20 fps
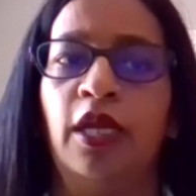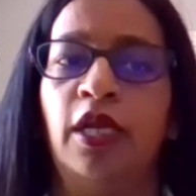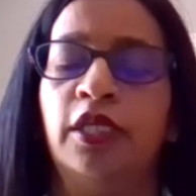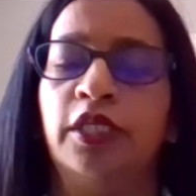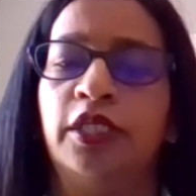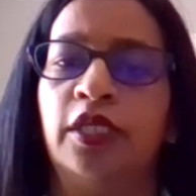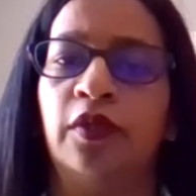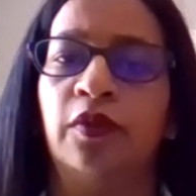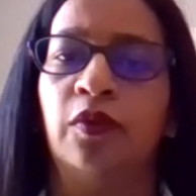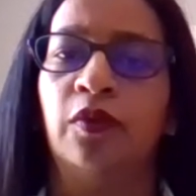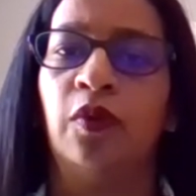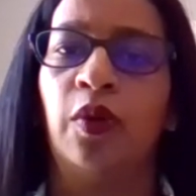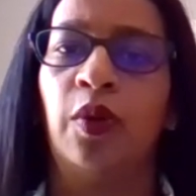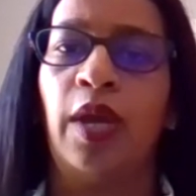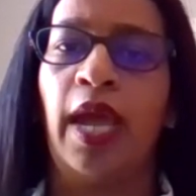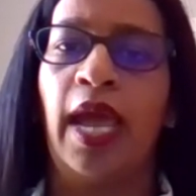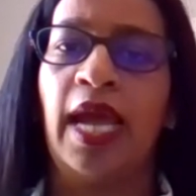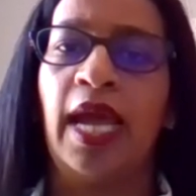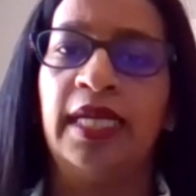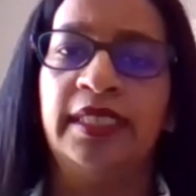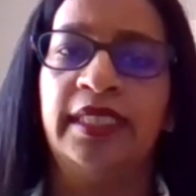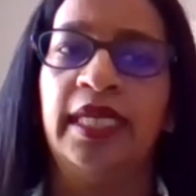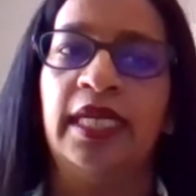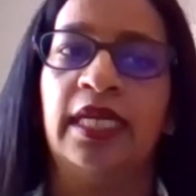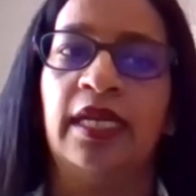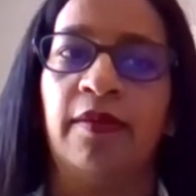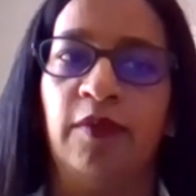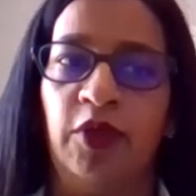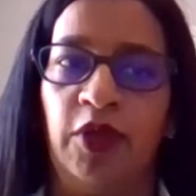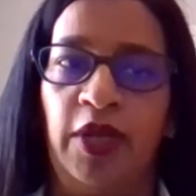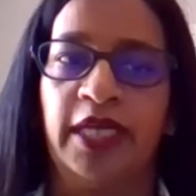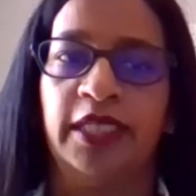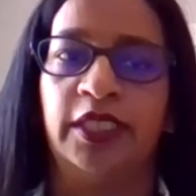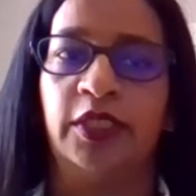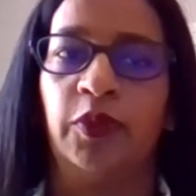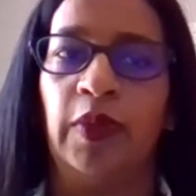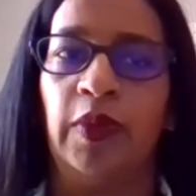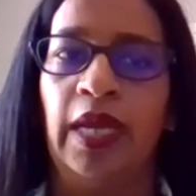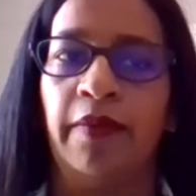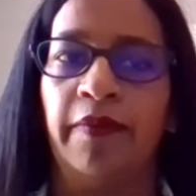So as
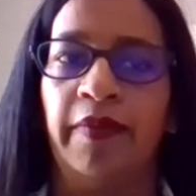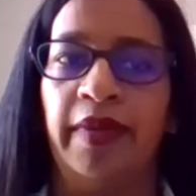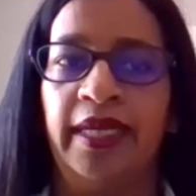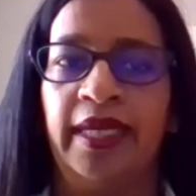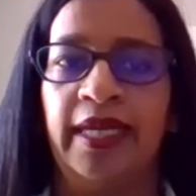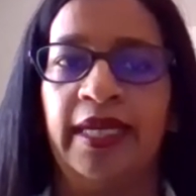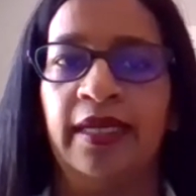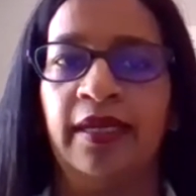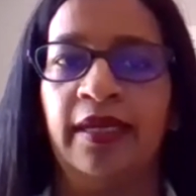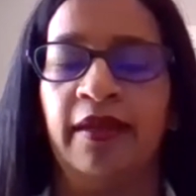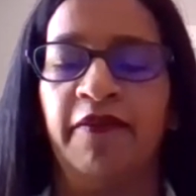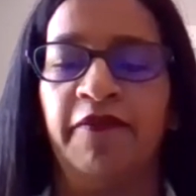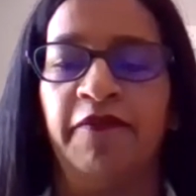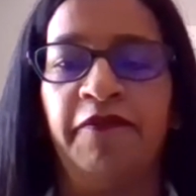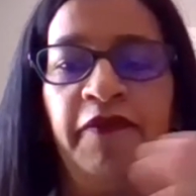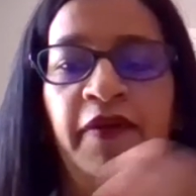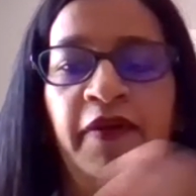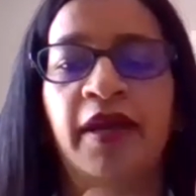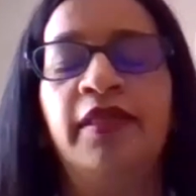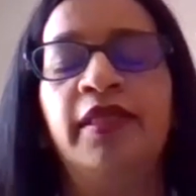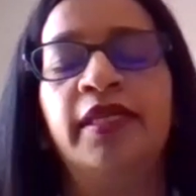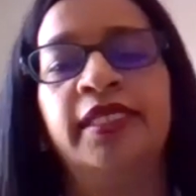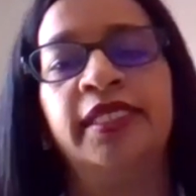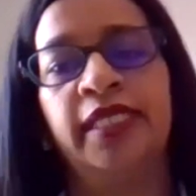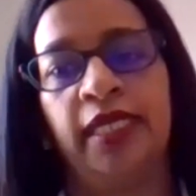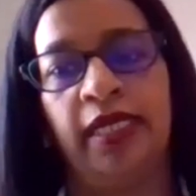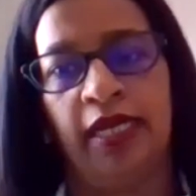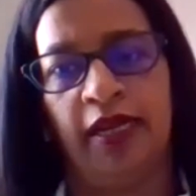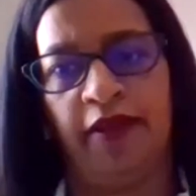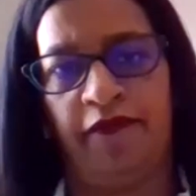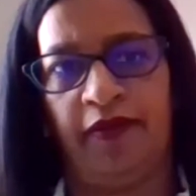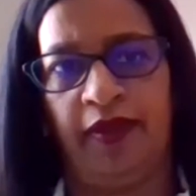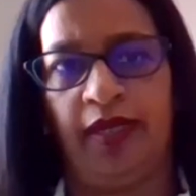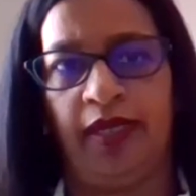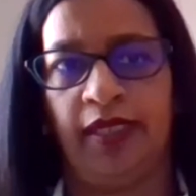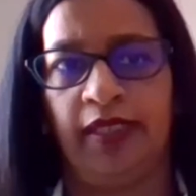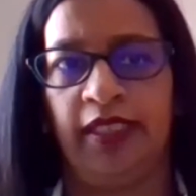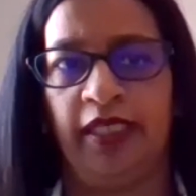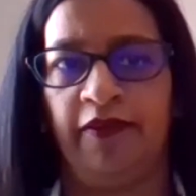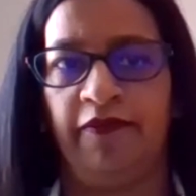AWS, we are making further
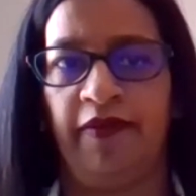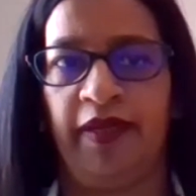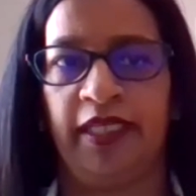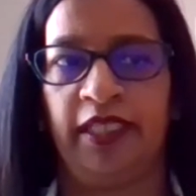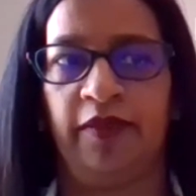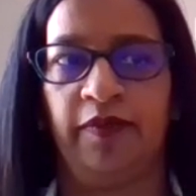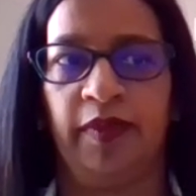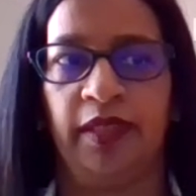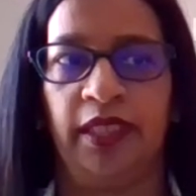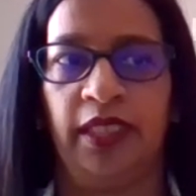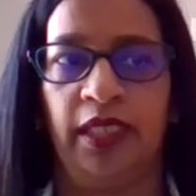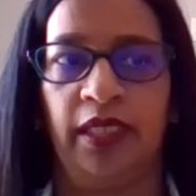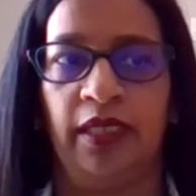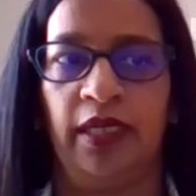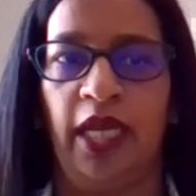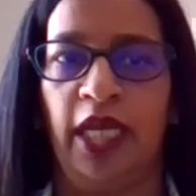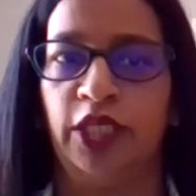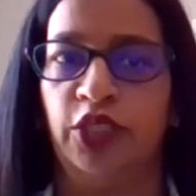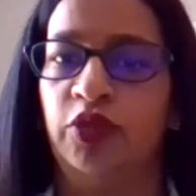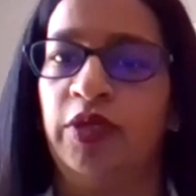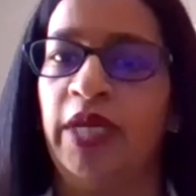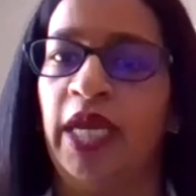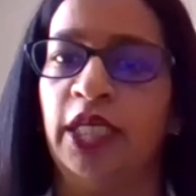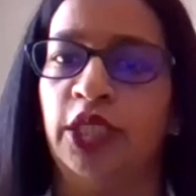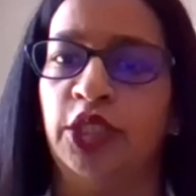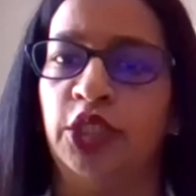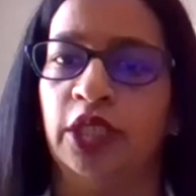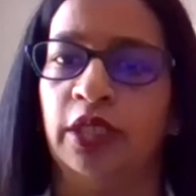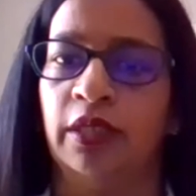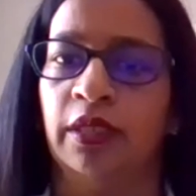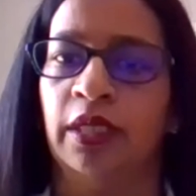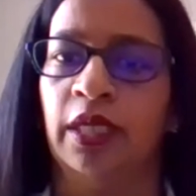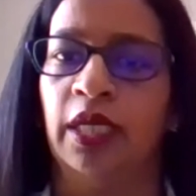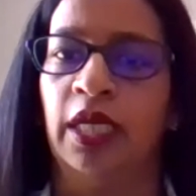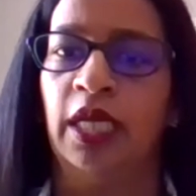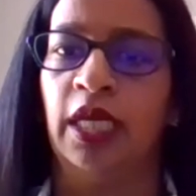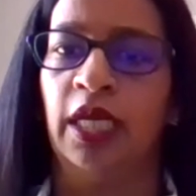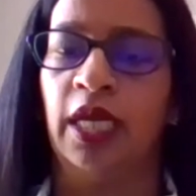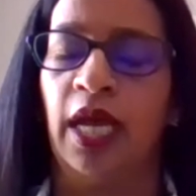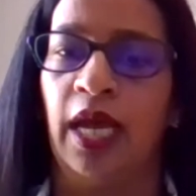significant investments in education,
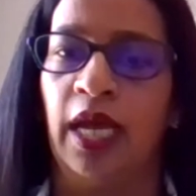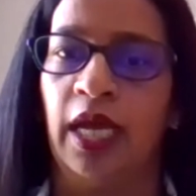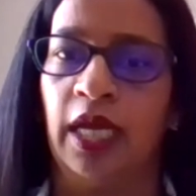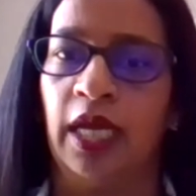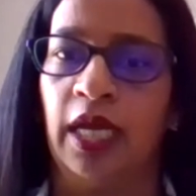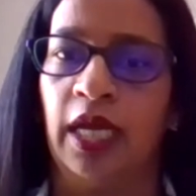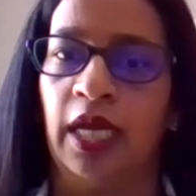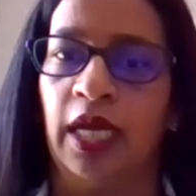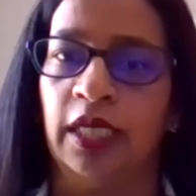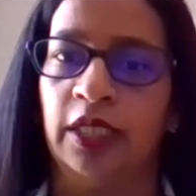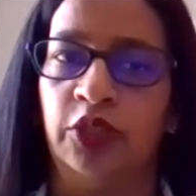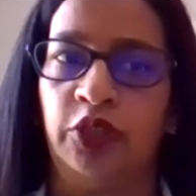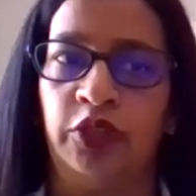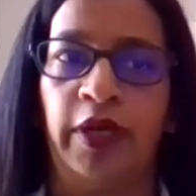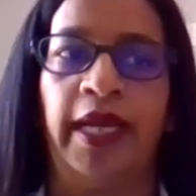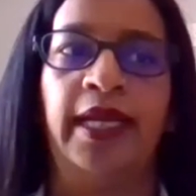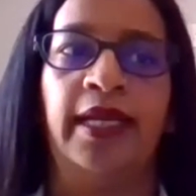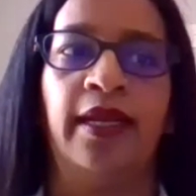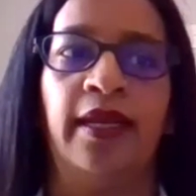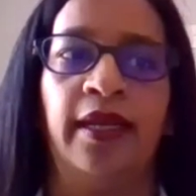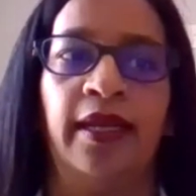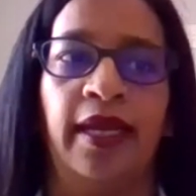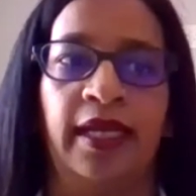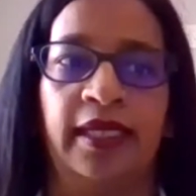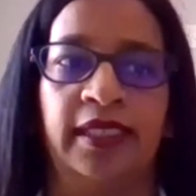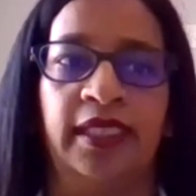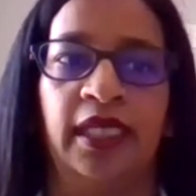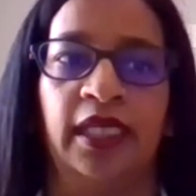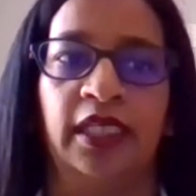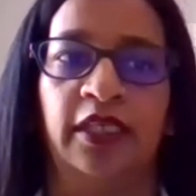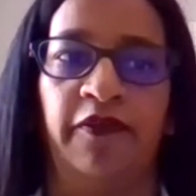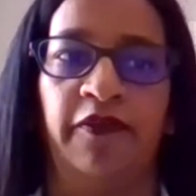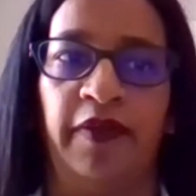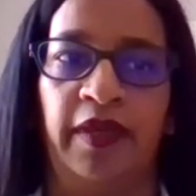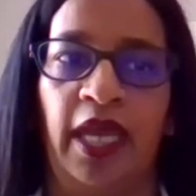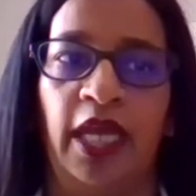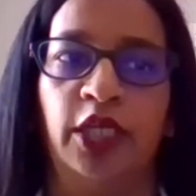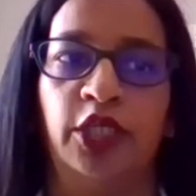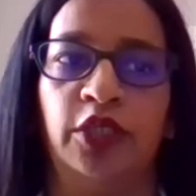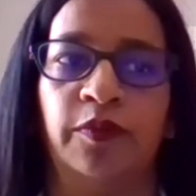training and
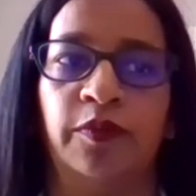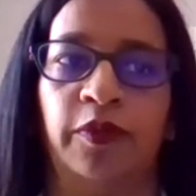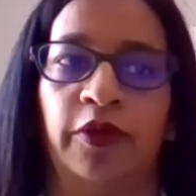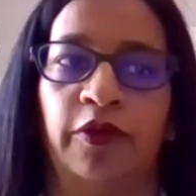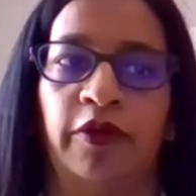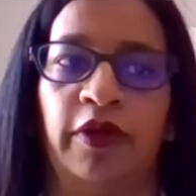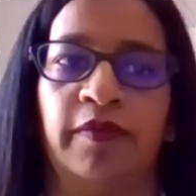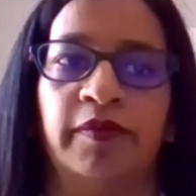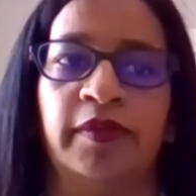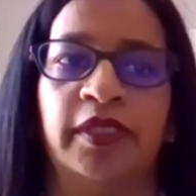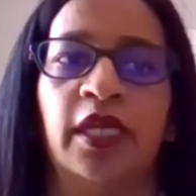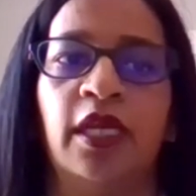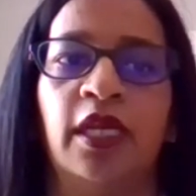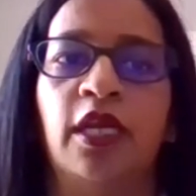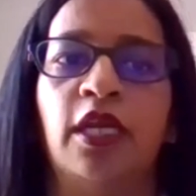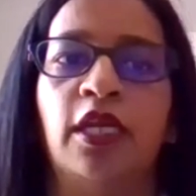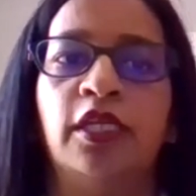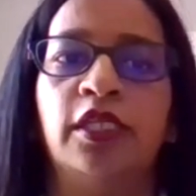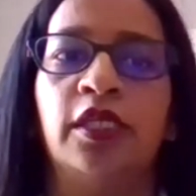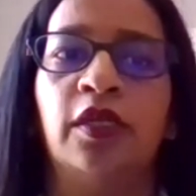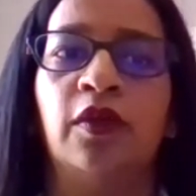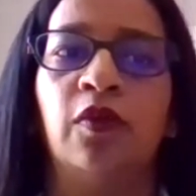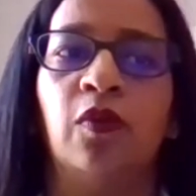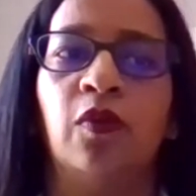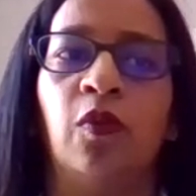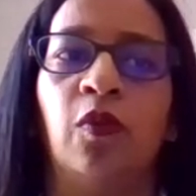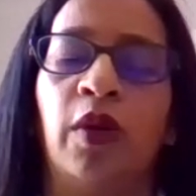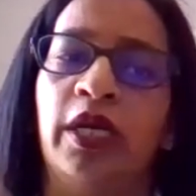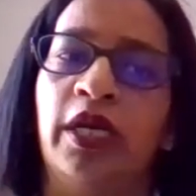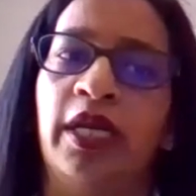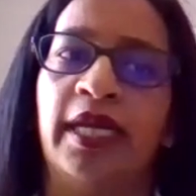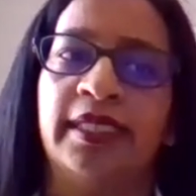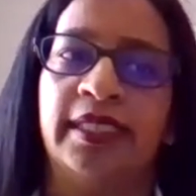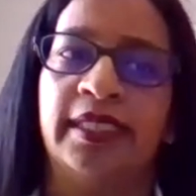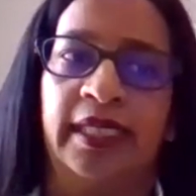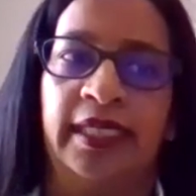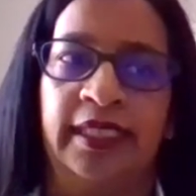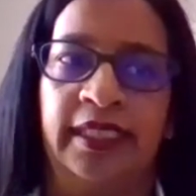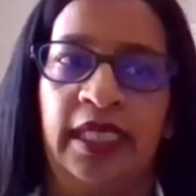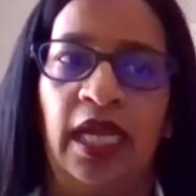certification programs. So as
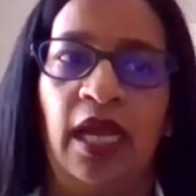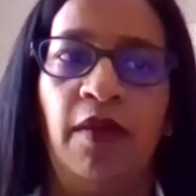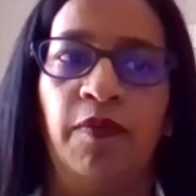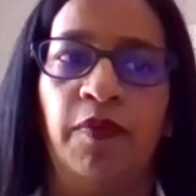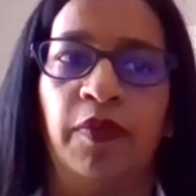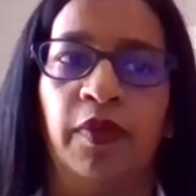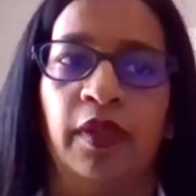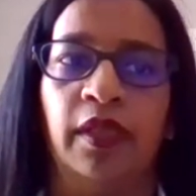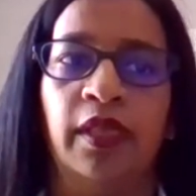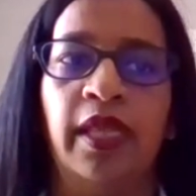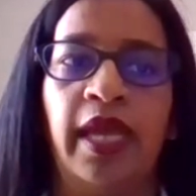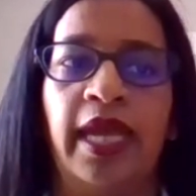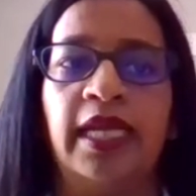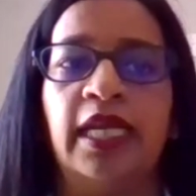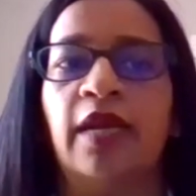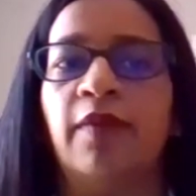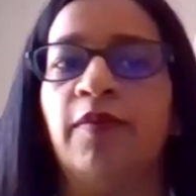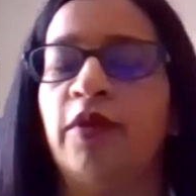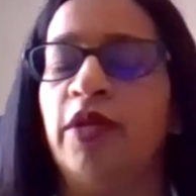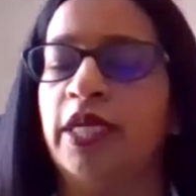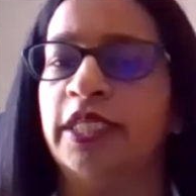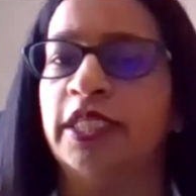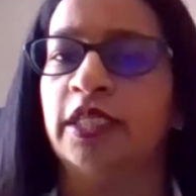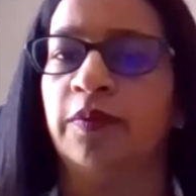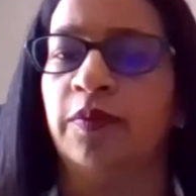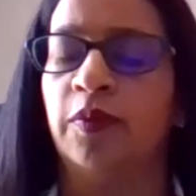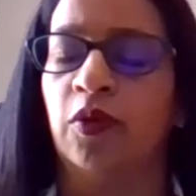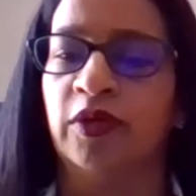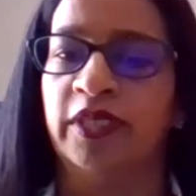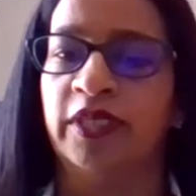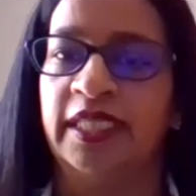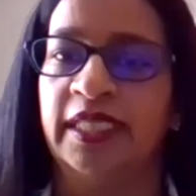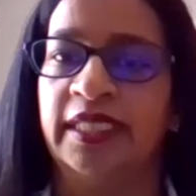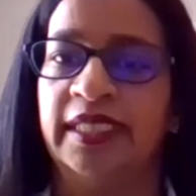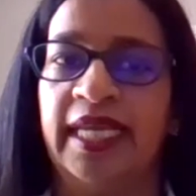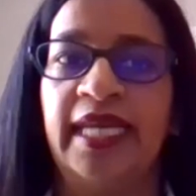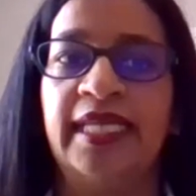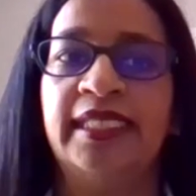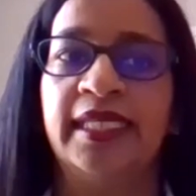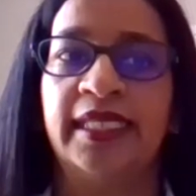an example, AWS supports the
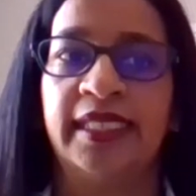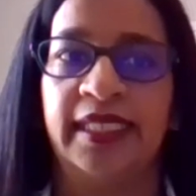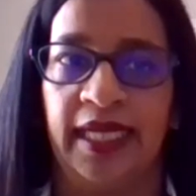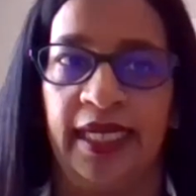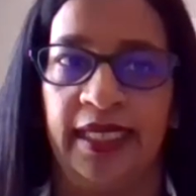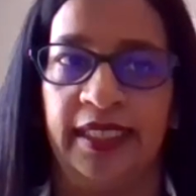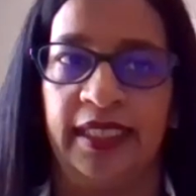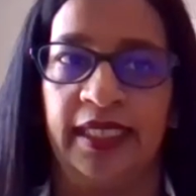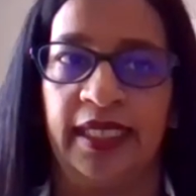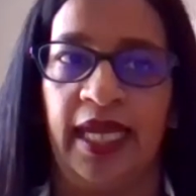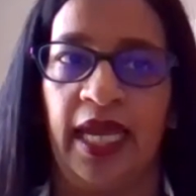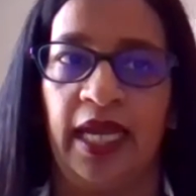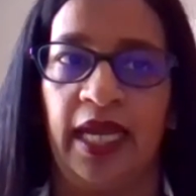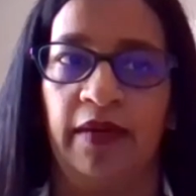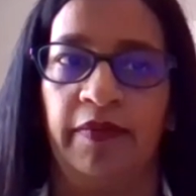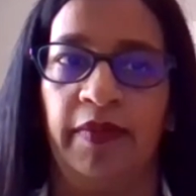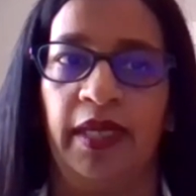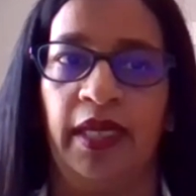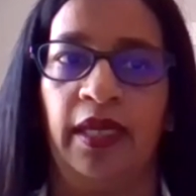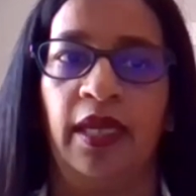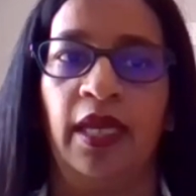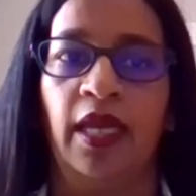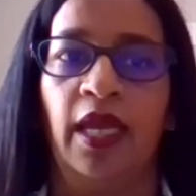Data Science Academy,